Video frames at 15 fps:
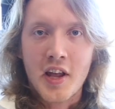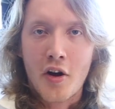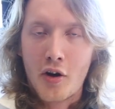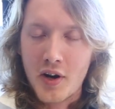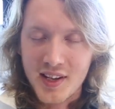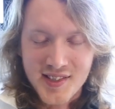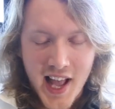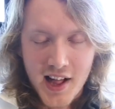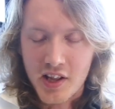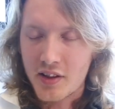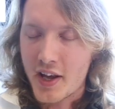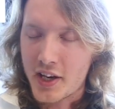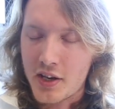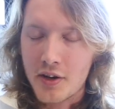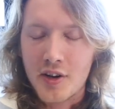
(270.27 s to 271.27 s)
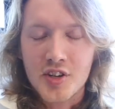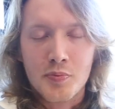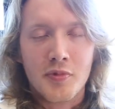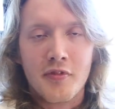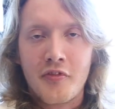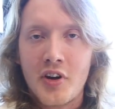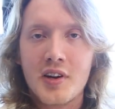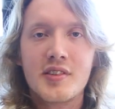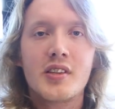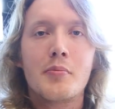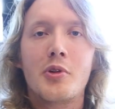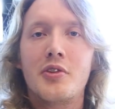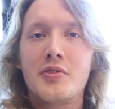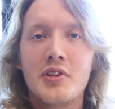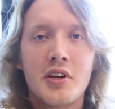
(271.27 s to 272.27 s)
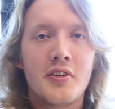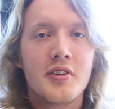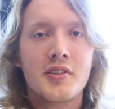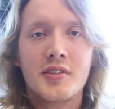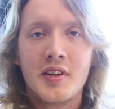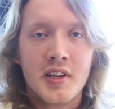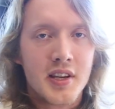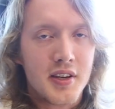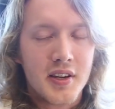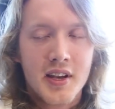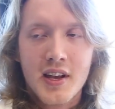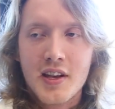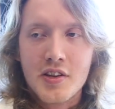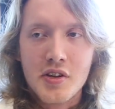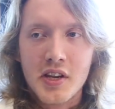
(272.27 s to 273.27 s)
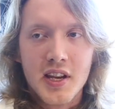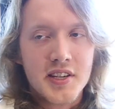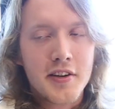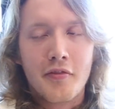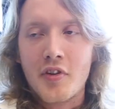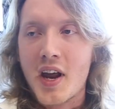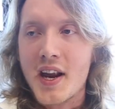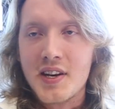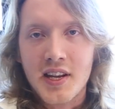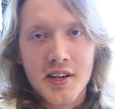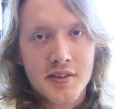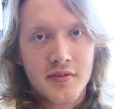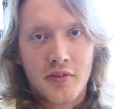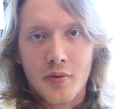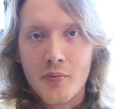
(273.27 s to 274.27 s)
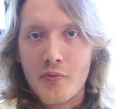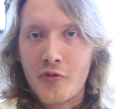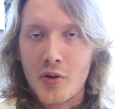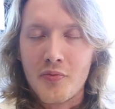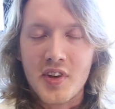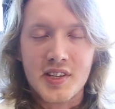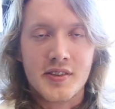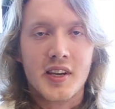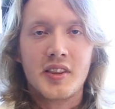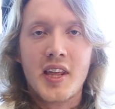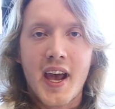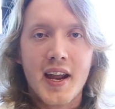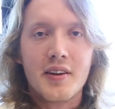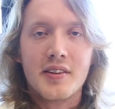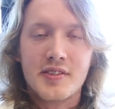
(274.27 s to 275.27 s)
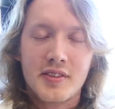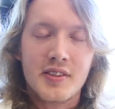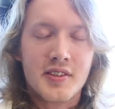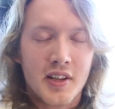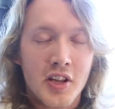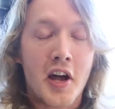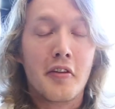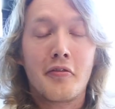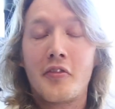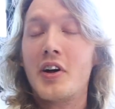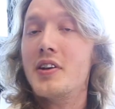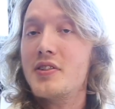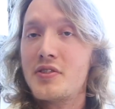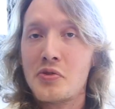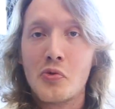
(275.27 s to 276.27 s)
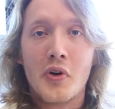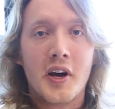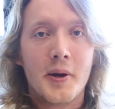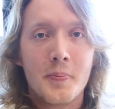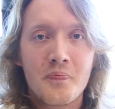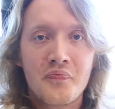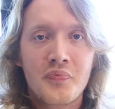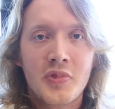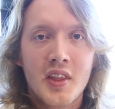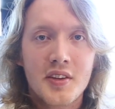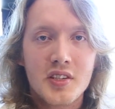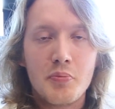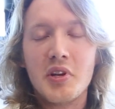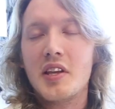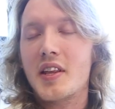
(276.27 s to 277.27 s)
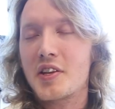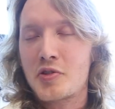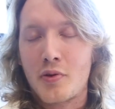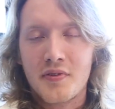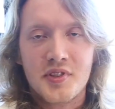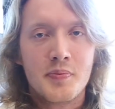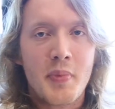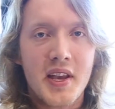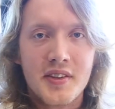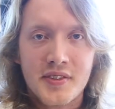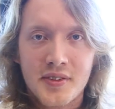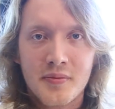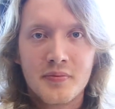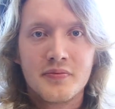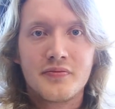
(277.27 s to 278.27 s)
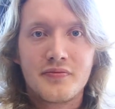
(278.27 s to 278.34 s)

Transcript: that aren't exactly like yours, but very similar to yours. And then you can get different ideas from things like that. It's a lot of fun to be in that sort of space.